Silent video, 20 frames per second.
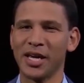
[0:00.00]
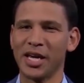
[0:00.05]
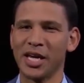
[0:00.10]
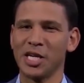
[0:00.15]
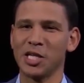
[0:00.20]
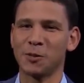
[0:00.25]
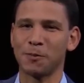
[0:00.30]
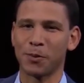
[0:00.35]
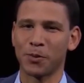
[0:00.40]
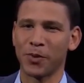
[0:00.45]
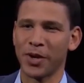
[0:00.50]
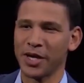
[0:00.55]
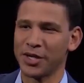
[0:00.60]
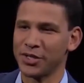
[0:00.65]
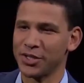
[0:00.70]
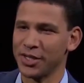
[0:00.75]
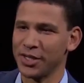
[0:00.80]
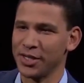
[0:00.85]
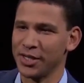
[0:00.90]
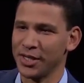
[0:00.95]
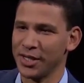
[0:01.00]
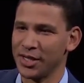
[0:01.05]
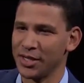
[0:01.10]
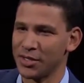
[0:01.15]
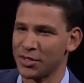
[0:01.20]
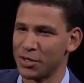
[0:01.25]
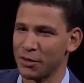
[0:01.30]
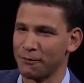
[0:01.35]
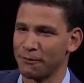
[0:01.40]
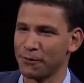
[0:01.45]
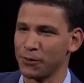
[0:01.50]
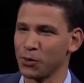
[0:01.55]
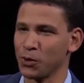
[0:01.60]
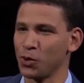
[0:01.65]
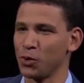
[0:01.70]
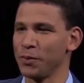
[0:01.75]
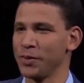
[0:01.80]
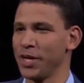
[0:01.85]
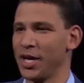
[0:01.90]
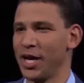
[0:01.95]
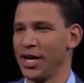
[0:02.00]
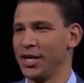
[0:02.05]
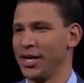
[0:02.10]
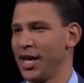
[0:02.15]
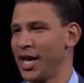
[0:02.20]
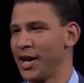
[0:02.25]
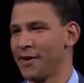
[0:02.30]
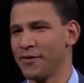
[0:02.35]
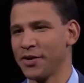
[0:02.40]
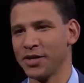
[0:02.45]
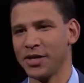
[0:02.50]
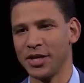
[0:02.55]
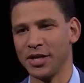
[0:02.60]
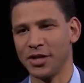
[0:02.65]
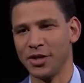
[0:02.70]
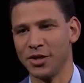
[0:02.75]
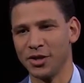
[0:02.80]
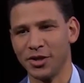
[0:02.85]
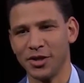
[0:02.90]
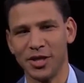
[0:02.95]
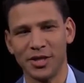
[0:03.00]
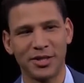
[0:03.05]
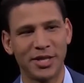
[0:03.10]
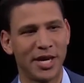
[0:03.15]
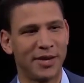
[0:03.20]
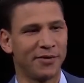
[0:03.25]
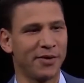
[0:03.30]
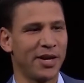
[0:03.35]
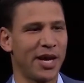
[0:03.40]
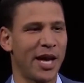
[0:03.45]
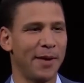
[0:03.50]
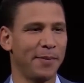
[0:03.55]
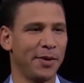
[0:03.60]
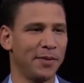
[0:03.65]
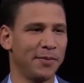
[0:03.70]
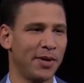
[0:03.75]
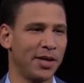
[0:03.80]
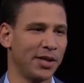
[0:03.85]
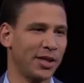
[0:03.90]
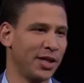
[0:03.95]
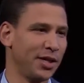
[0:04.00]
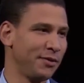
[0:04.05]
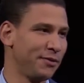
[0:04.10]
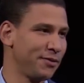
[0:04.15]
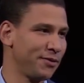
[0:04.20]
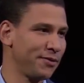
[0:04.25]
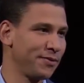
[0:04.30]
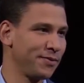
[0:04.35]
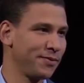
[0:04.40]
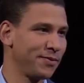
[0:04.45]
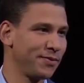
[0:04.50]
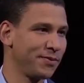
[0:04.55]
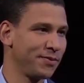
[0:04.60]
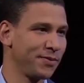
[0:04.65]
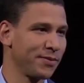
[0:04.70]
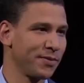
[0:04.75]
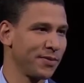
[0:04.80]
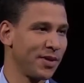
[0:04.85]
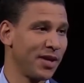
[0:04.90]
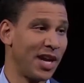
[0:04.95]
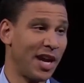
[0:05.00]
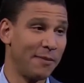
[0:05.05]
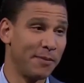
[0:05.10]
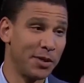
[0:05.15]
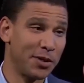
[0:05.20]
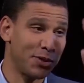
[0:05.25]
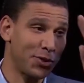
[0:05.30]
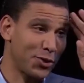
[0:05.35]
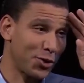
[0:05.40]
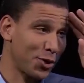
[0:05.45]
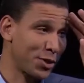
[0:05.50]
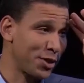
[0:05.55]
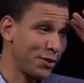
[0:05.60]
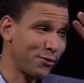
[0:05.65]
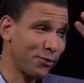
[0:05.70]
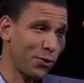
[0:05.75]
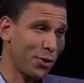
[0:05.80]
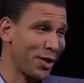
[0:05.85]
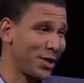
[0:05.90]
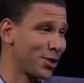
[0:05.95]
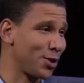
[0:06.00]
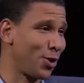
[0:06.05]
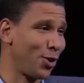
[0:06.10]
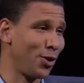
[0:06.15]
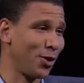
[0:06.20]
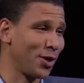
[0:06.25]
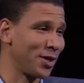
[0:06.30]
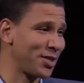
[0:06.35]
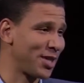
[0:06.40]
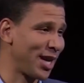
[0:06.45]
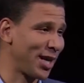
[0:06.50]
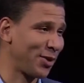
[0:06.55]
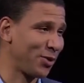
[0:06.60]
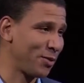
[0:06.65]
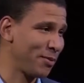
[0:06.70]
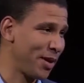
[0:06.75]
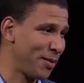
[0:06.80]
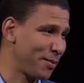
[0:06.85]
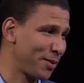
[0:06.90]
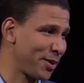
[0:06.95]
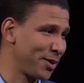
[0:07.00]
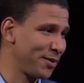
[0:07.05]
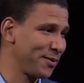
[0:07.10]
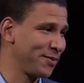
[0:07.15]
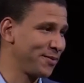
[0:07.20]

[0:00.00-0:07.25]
Inspiration is the fuel behind everything good that's ever happened in my life. And I've been searching for it as long as I can remember.